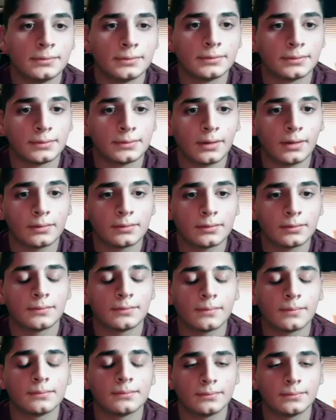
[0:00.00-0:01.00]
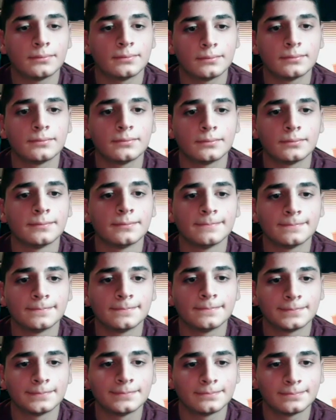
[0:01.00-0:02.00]
he's elated, then He
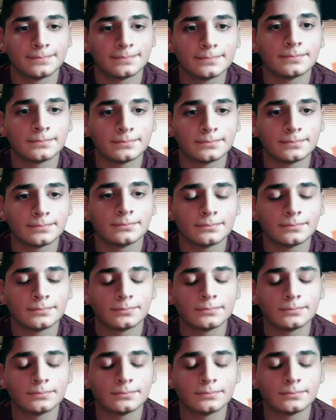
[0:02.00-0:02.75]
kind of looks down to Gilbert Burns